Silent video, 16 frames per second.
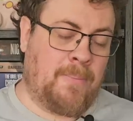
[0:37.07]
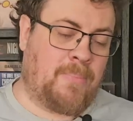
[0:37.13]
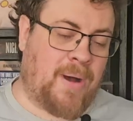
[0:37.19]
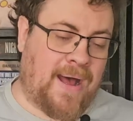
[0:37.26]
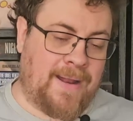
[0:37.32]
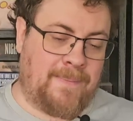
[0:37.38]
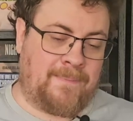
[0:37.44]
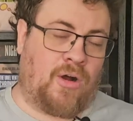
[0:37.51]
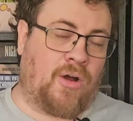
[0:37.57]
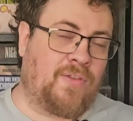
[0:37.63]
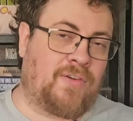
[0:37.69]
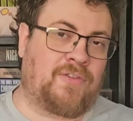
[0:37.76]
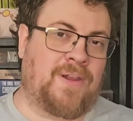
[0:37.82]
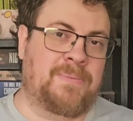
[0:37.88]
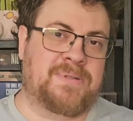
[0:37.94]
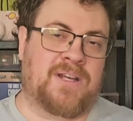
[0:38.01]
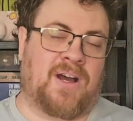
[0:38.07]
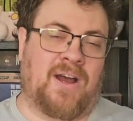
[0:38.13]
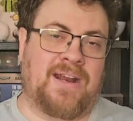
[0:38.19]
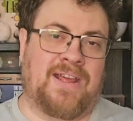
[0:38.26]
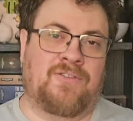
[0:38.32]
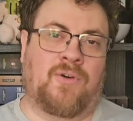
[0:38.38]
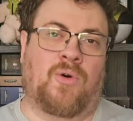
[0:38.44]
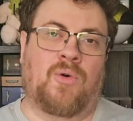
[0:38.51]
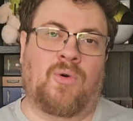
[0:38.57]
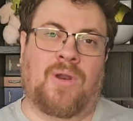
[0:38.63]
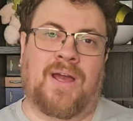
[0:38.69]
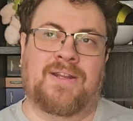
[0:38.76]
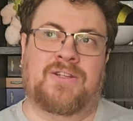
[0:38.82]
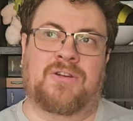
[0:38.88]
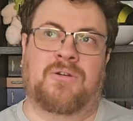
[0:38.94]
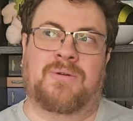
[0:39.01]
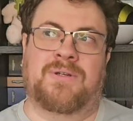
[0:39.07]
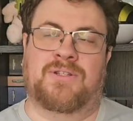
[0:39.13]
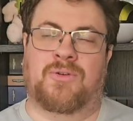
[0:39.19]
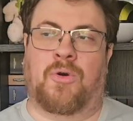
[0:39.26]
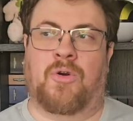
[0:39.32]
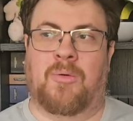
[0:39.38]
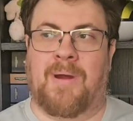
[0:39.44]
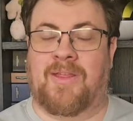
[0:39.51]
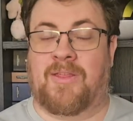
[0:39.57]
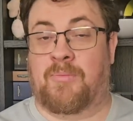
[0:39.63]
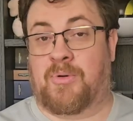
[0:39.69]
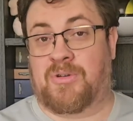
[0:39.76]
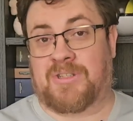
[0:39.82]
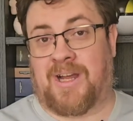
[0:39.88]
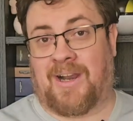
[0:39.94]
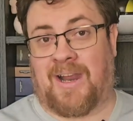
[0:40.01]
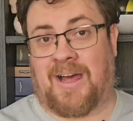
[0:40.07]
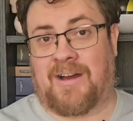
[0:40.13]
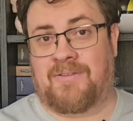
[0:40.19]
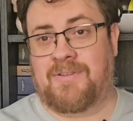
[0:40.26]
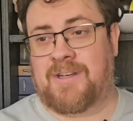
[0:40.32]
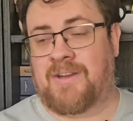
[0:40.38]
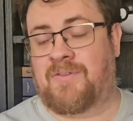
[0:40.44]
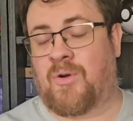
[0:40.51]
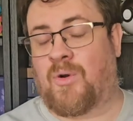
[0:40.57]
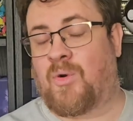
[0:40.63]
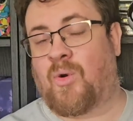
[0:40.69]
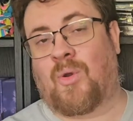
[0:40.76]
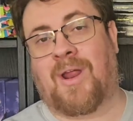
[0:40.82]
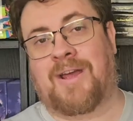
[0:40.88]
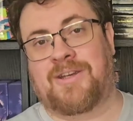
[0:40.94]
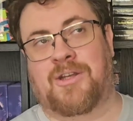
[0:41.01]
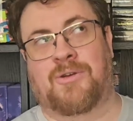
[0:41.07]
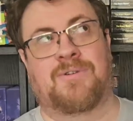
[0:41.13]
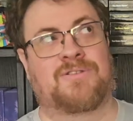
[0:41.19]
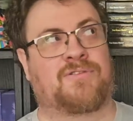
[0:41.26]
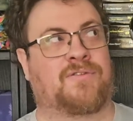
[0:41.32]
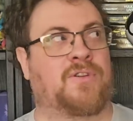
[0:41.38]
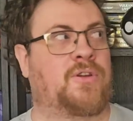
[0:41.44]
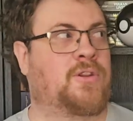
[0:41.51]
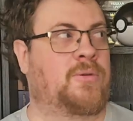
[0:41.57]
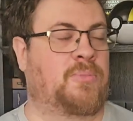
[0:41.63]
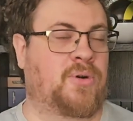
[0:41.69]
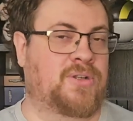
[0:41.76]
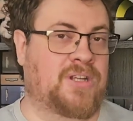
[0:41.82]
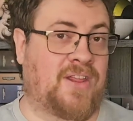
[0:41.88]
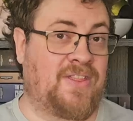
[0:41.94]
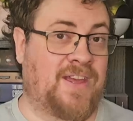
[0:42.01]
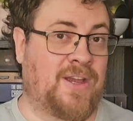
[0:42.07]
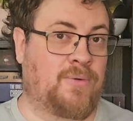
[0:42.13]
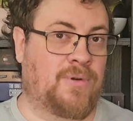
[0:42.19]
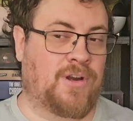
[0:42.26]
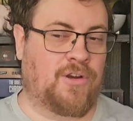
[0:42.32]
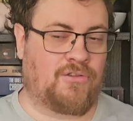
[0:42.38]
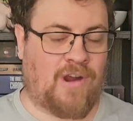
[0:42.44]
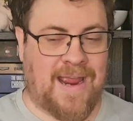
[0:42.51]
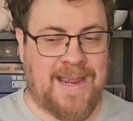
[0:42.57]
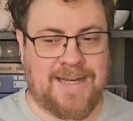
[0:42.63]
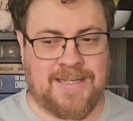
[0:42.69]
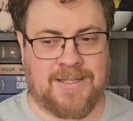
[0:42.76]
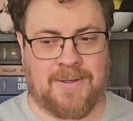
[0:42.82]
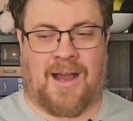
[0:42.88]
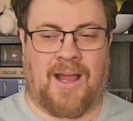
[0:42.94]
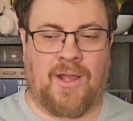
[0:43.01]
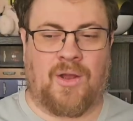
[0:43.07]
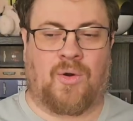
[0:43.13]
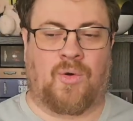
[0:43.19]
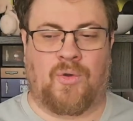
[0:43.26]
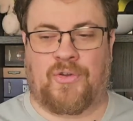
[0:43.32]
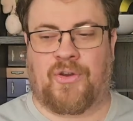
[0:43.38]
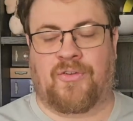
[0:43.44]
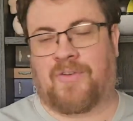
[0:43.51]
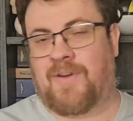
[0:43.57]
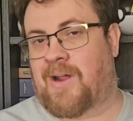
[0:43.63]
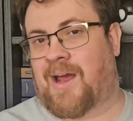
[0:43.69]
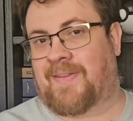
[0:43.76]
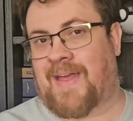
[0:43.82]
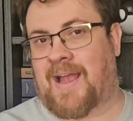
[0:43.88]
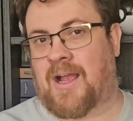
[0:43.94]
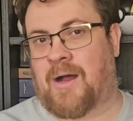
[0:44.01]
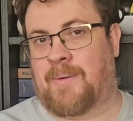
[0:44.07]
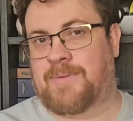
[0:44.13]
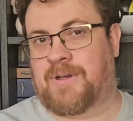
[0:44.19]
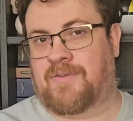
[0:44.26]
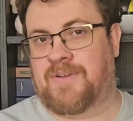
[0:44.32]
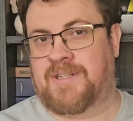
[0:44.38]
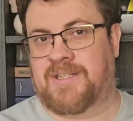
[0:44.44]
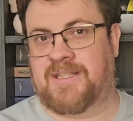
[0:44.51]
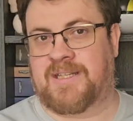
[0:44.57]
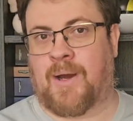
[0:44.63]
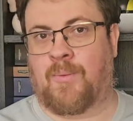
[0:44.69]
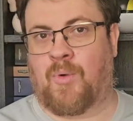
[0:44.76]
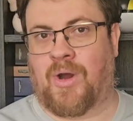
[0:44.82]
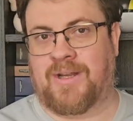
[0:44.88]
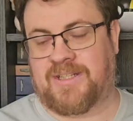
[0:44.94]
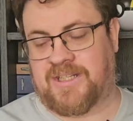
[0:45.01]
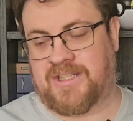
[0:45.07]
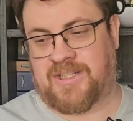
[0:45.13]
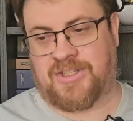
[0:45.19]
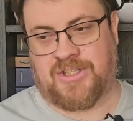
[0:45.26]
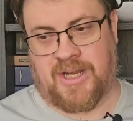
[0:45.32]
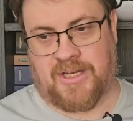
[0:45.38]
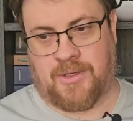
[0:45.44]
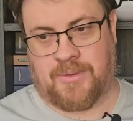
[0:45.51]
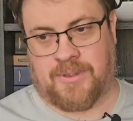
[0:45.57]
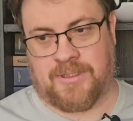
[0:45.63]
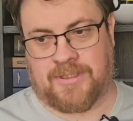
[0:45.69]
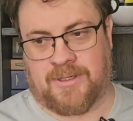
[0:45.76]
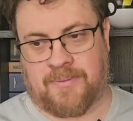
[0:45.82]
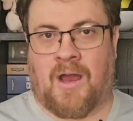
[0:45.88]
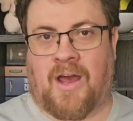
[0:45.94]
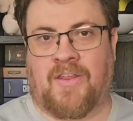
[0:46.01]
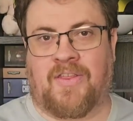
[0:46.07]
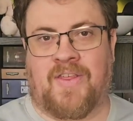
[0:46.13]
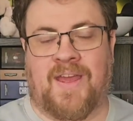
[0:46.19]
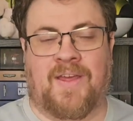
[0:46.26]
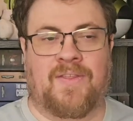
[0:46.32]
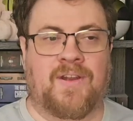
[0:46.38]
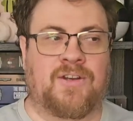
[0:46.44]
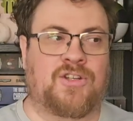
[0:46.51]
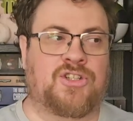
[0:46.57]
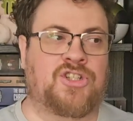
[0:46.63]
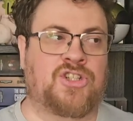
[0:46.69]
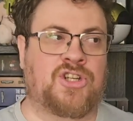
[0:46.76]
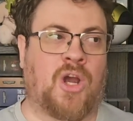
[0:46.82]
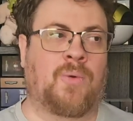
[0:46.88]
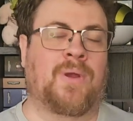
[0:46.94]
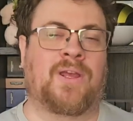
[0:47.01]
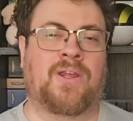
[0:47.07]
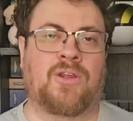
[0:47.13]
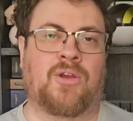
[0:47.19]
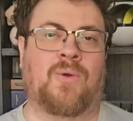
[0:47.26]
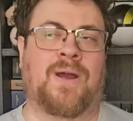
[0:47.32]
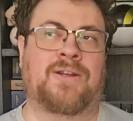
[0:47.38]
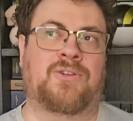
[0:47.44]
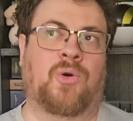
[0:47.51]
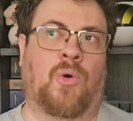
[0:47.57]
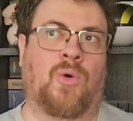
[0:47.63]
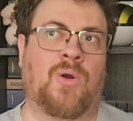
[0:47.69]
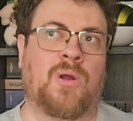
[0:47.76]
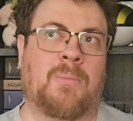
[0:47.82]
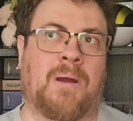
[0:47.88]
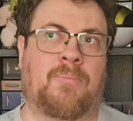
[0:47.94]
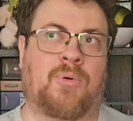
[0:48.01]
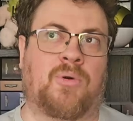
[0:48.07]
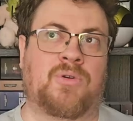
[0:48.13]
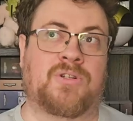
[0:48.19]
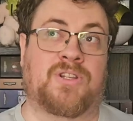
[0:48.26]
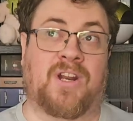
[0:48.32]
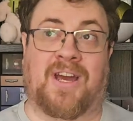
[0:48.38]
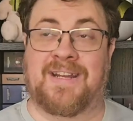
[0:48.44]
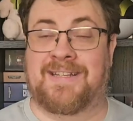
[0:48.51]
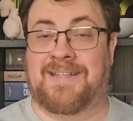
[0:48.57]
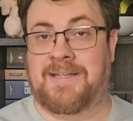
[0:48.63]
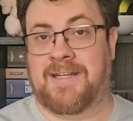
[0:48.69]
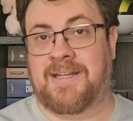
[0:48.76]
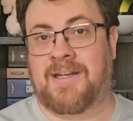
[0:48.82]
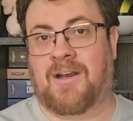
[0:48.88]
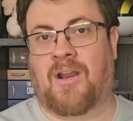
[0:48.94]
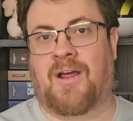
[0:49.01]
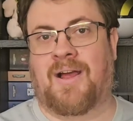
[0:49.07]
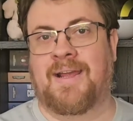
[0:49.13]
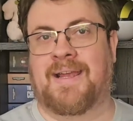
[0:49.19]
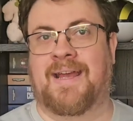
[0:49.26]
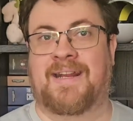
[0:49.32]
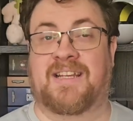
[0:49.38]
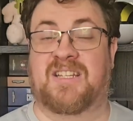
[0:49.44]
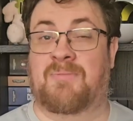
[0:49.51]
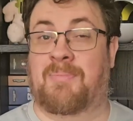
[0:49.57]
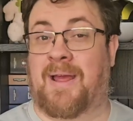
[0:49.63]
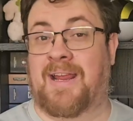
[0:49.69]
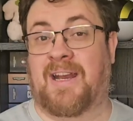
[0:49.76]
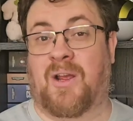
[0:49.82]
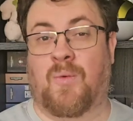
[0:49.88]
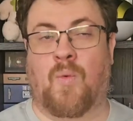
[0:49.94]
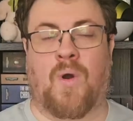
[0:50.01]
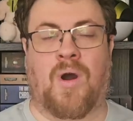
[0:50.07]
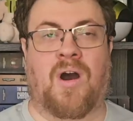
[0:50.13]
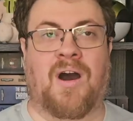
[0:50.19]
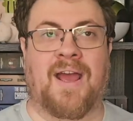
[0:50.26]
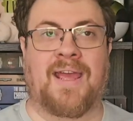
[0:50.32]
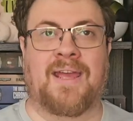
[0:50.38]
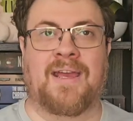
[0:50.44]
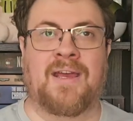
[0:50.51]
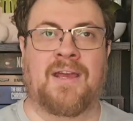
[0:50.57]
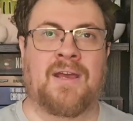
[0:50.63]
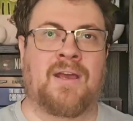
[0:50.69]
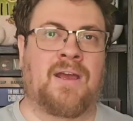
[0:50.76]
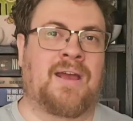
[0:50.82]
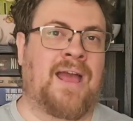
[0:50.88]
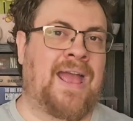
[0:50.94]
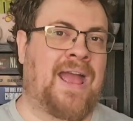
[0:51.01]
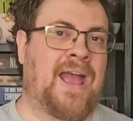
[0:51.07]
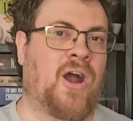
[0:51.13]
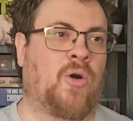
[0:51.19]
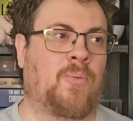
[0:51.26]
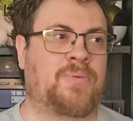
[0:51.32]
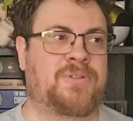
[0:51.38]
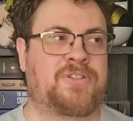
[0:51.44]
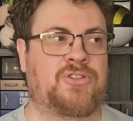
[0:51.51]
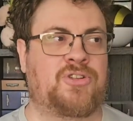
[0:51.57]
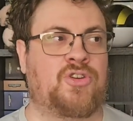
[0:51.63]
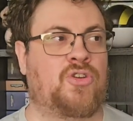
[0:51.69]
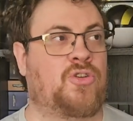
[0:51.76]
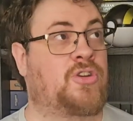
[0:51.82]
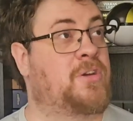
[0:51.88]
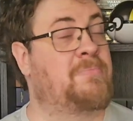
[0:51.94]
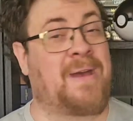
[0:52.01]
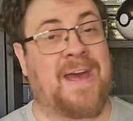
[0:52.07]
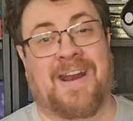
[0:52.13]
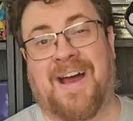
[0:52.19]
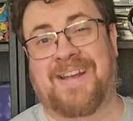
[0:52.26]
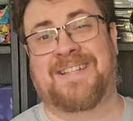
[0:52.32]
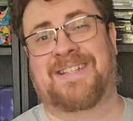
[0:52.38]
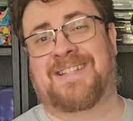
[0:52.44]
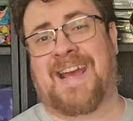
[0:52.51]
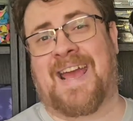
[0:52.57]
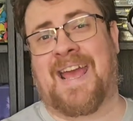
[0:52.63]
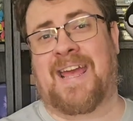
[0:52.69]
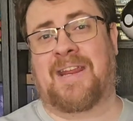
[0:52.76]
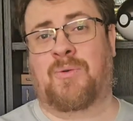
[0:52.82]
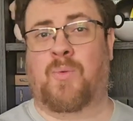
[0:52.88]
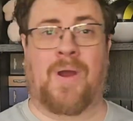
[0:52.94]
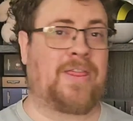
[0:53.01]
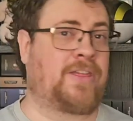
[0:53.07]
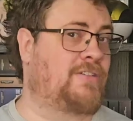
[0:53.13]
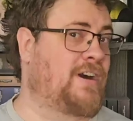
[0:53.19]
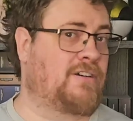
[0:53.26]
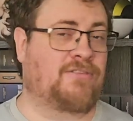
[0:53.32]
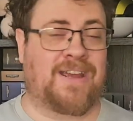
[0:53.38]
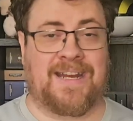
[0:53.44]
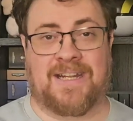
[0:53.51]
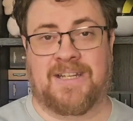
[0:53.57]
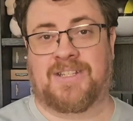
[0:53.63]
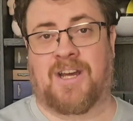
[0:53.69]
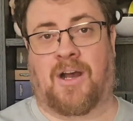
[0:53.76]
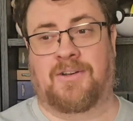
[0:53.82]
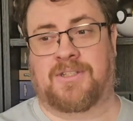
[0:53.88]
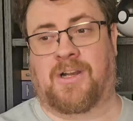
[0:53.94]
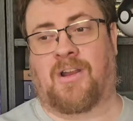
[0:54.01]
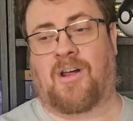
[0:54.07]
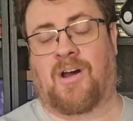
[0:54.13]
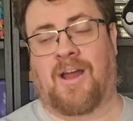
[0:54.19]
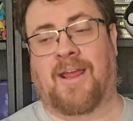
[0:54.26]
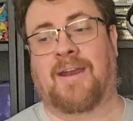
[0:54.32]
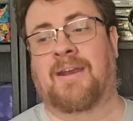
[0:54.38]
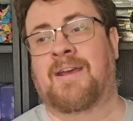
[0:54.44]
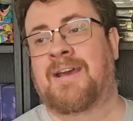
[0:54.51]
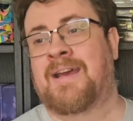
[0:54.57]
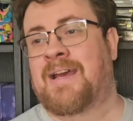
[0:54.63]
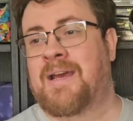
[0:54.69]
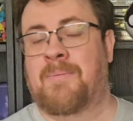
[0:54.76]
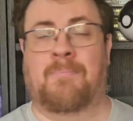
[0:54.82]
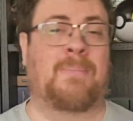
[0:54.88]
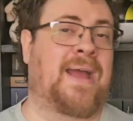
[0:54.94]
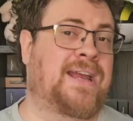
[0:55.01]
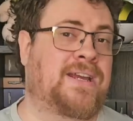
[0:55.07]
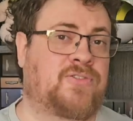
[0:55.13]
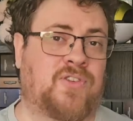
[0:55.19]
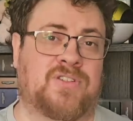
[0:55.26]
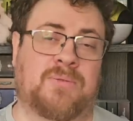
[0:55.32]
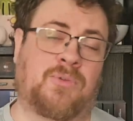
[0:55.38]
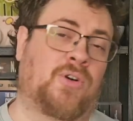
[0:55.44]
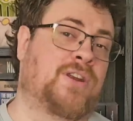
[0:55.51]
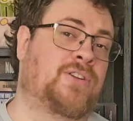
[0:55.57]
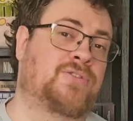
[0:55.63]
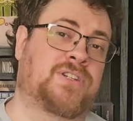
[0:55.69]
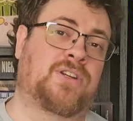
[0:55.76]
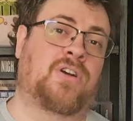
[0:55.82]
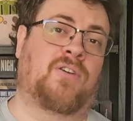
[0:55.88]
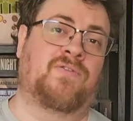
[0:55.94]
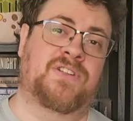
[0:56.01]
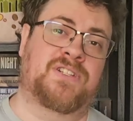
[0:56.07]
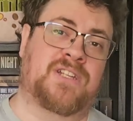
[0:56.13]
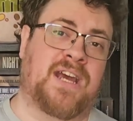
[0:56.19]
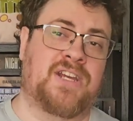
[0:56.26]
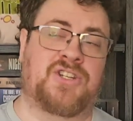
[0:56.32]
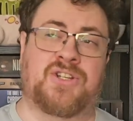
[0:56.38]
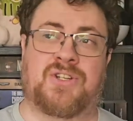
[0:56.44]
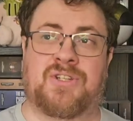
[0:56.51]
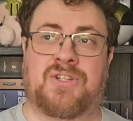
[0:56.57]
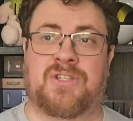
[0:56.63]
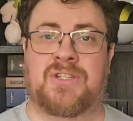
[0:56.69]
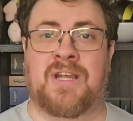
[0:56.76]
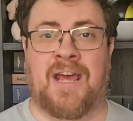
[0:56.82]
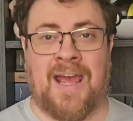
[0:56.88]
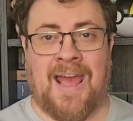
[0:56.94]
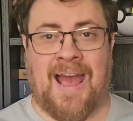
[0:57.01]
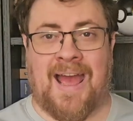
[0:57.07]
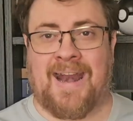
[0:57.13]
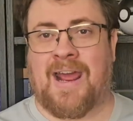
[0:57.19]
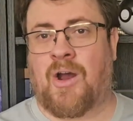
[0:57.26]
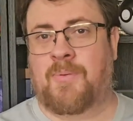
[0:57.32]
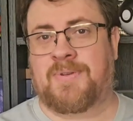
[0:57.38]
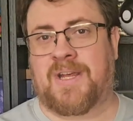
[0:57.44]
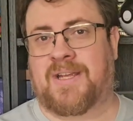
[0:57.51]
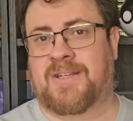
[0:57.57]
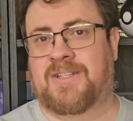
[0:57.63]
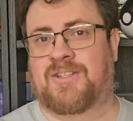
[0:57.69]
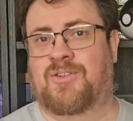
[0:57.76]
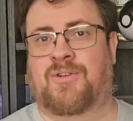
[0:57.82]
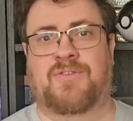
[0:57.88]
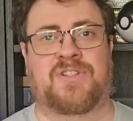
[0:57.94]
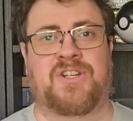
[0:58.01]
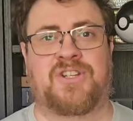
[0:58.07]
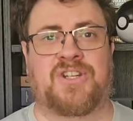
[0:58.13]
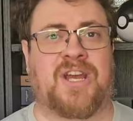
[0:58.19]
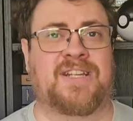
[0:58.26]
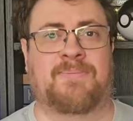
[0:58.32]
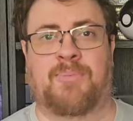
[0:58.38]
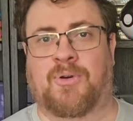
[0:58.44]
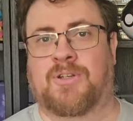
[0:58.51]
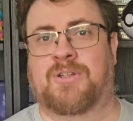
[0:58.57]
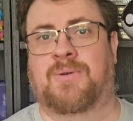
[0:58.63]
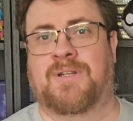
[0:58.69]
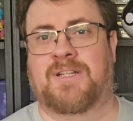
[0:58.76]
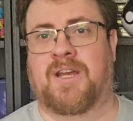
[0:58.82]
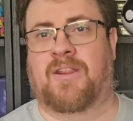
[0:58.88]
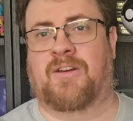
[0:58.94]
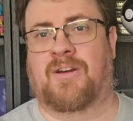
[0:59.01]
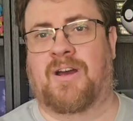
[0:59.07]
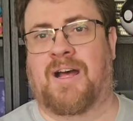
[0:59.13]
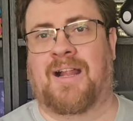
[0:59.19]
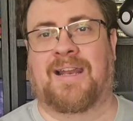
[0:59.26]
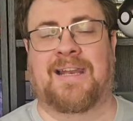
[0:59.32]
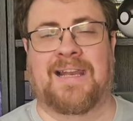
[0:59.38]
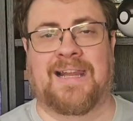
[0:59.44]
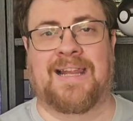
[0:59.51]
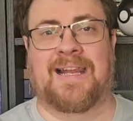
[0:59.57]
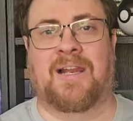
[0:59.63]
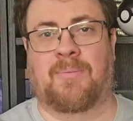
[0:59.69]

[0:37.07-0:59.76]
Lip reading: But on the flip side, if all I do is talk about the books I loved, if all I do is review the books I think were great, I also feel like that comes off as somewhat disingenuous. I think that showing you and talking about books that I didn't like and explaining why helps you to better understand whether our reading styles align, makes for some more interesting conversations, and helps us sort of suggest books to each other a little